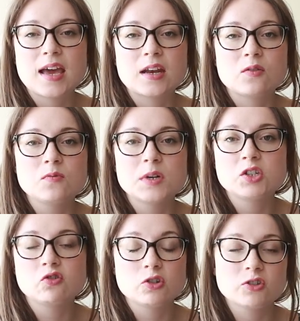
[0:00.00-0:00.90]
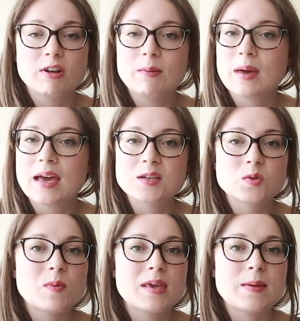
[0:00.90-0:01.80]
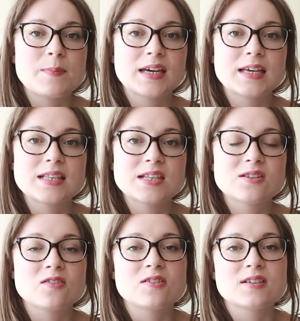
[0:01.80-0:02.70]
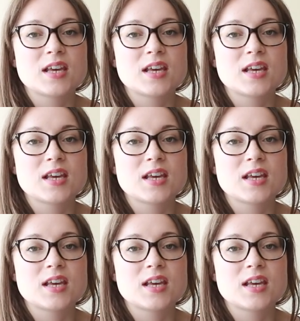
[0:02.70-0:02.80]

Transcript: and all my drawstring bags will be back in stock,